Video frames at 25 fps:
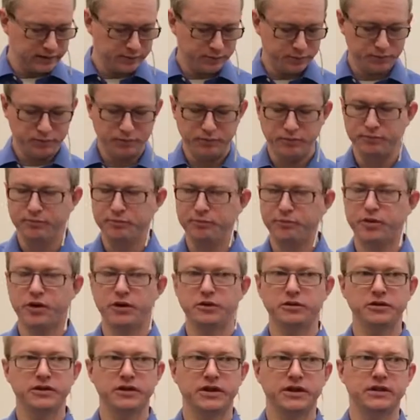is
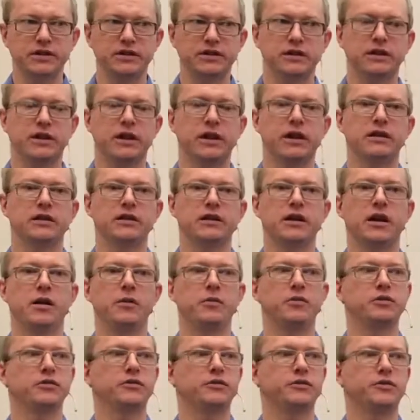process that
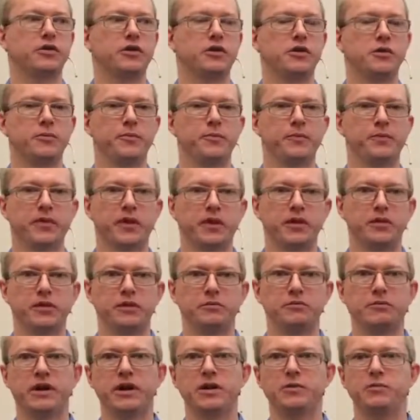comes from
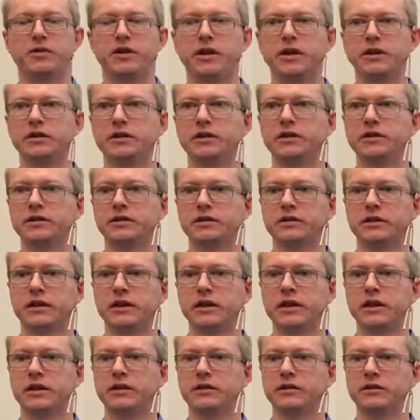my practice
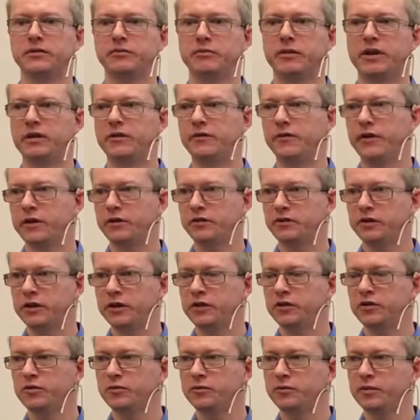in a
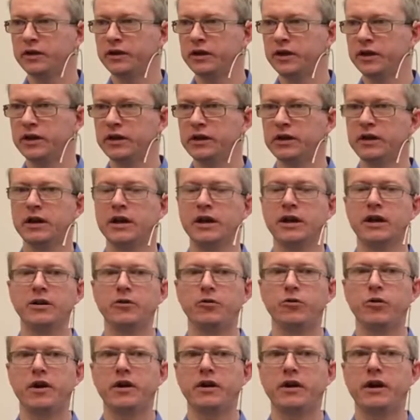manufacturing company,
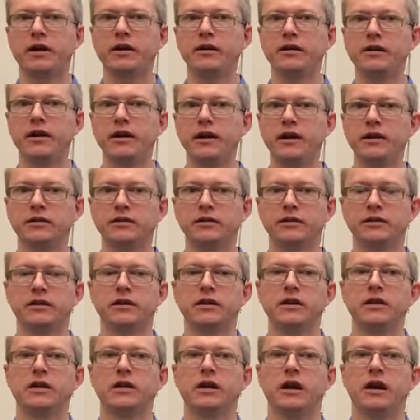where I learned
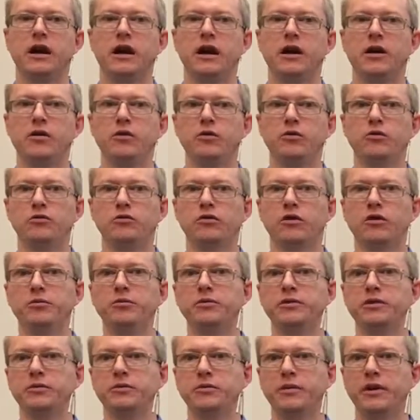how
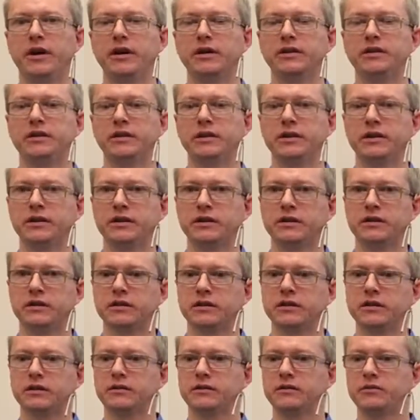optimizing
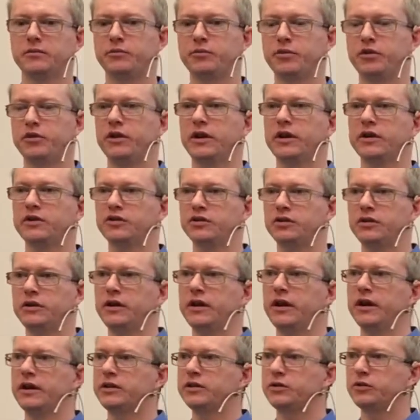production
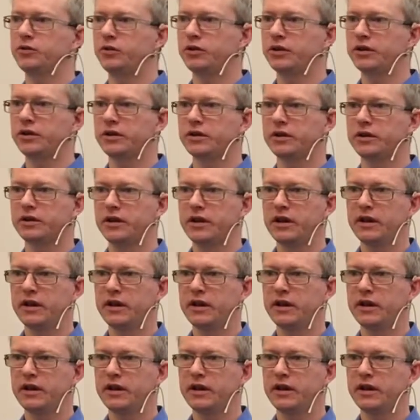lines work.